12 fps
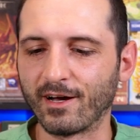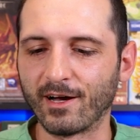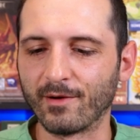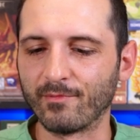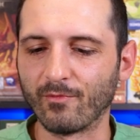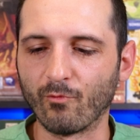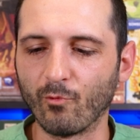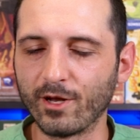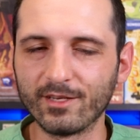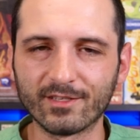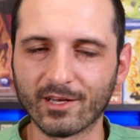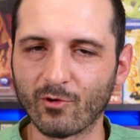Um,
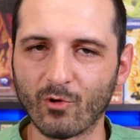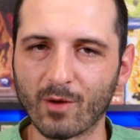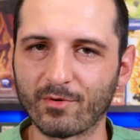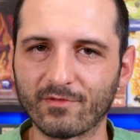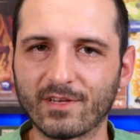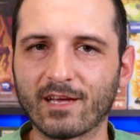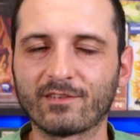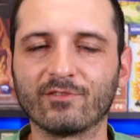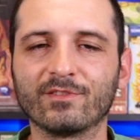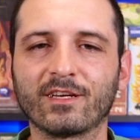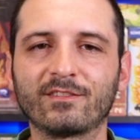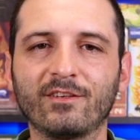what is a cooperative
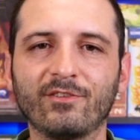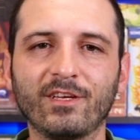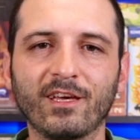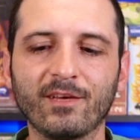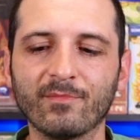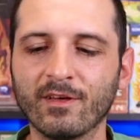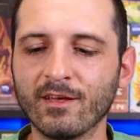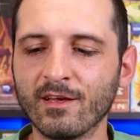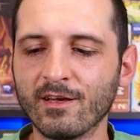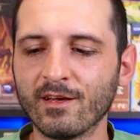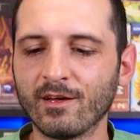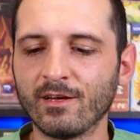tactical dexterity game?
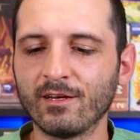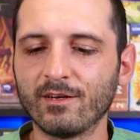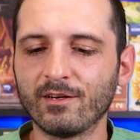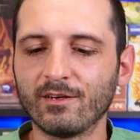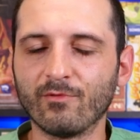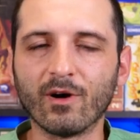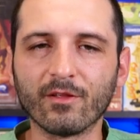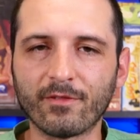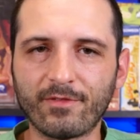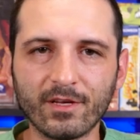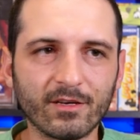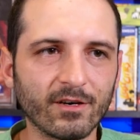Well,
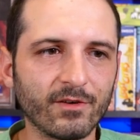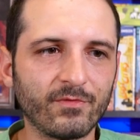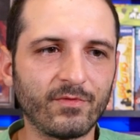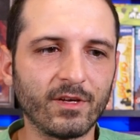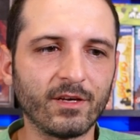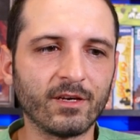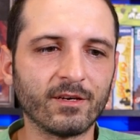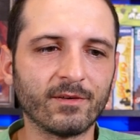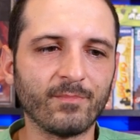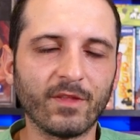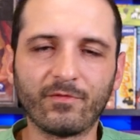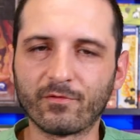think of um,
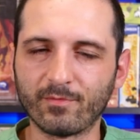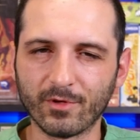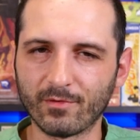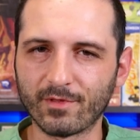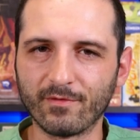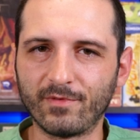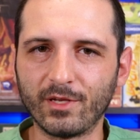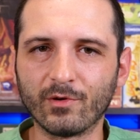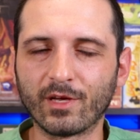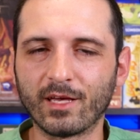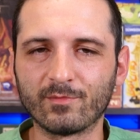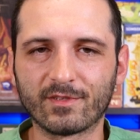if you're familiar with the
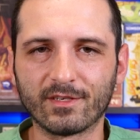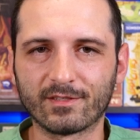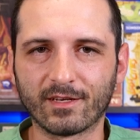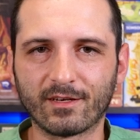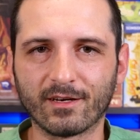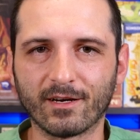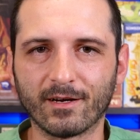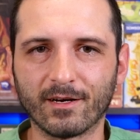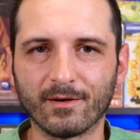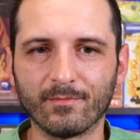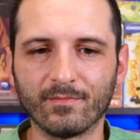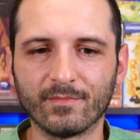video games, things like
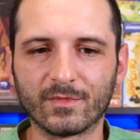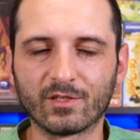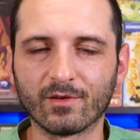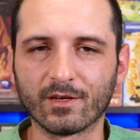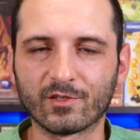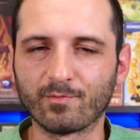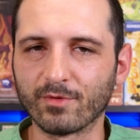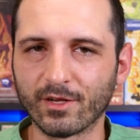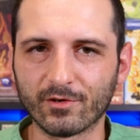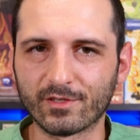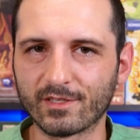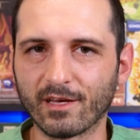um, uh,
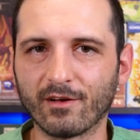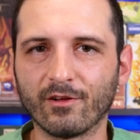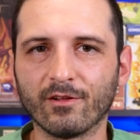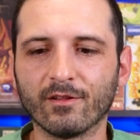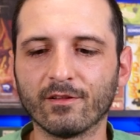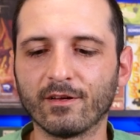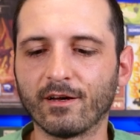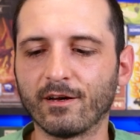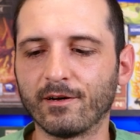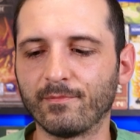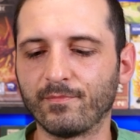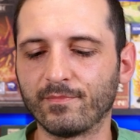Splinter Cell,
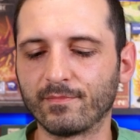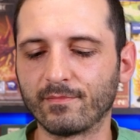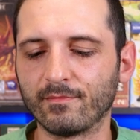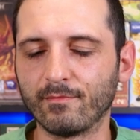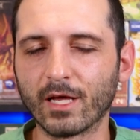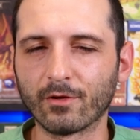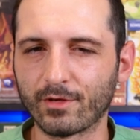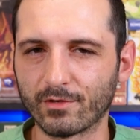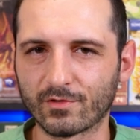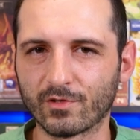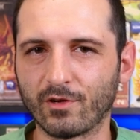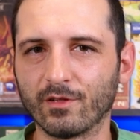um, Metal
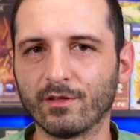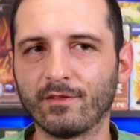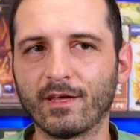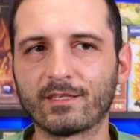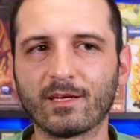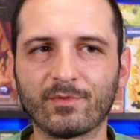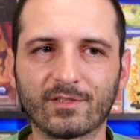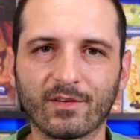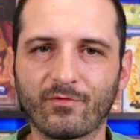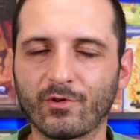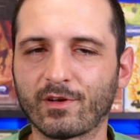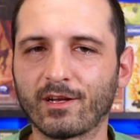Gear Solid, that type of
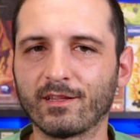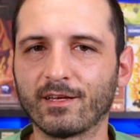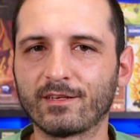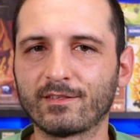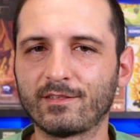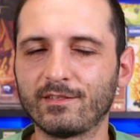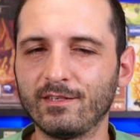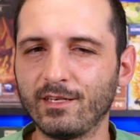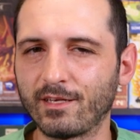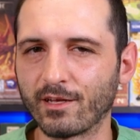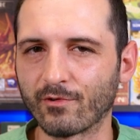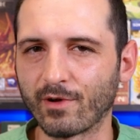stuff, where you're kind of like
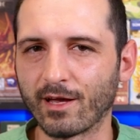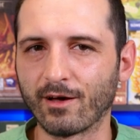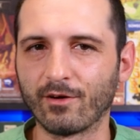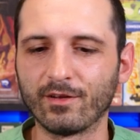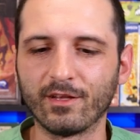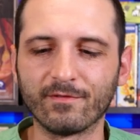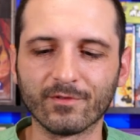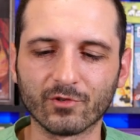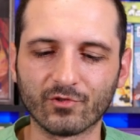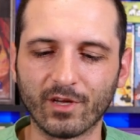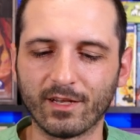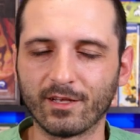sneaking around,
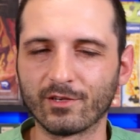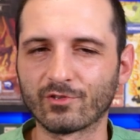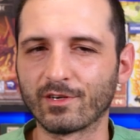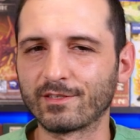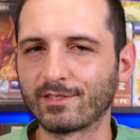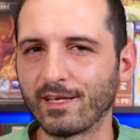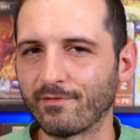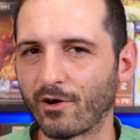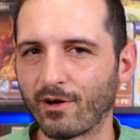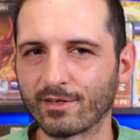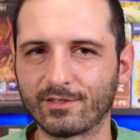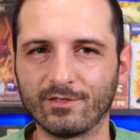infiltrating, trying to save
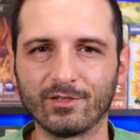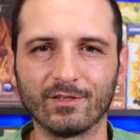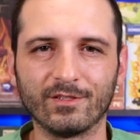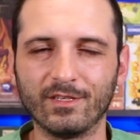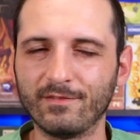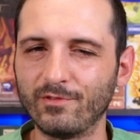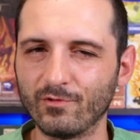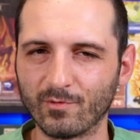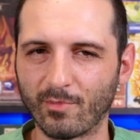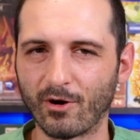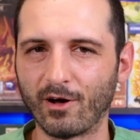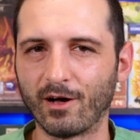hostages,
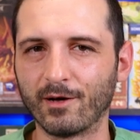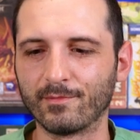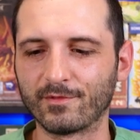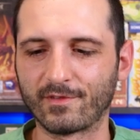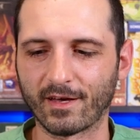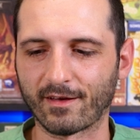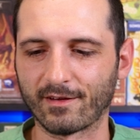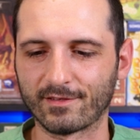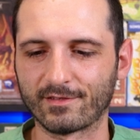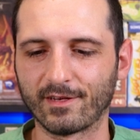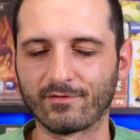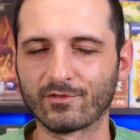defuse bombs, that kind
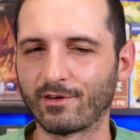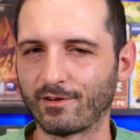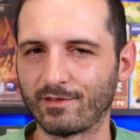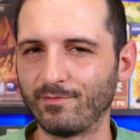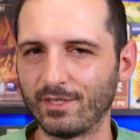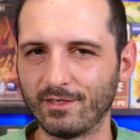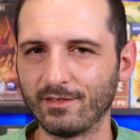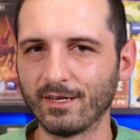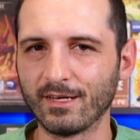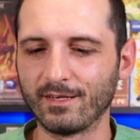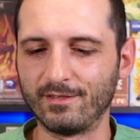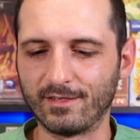of stuff, trying not to be
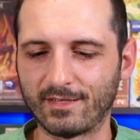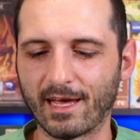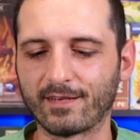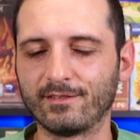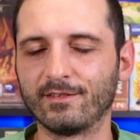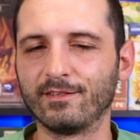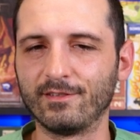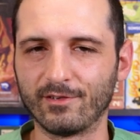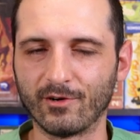detected.